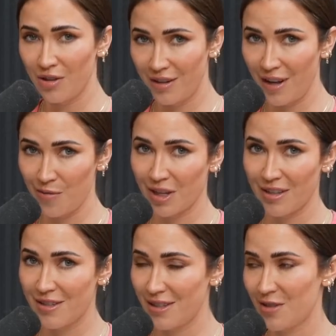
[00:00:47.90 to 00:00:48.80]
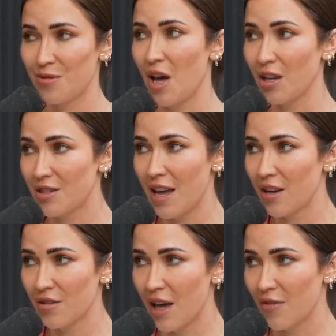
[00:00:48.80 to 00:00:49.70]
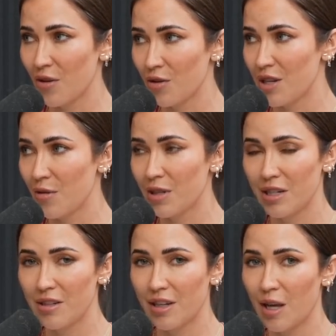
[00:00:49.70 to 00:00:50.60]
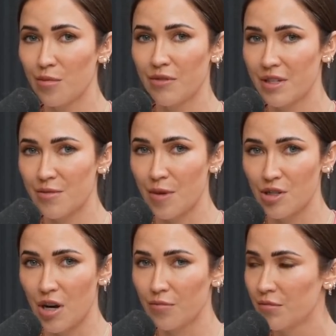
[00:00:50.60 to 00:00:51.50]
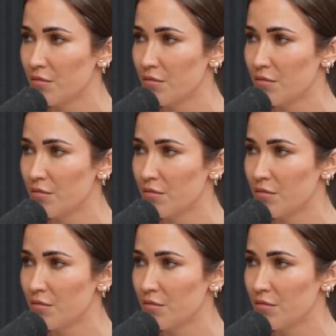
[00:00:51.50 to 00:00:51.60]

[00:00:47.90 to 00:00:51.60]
all today because I sat here and laughed the whole time. I can't believe this is my job.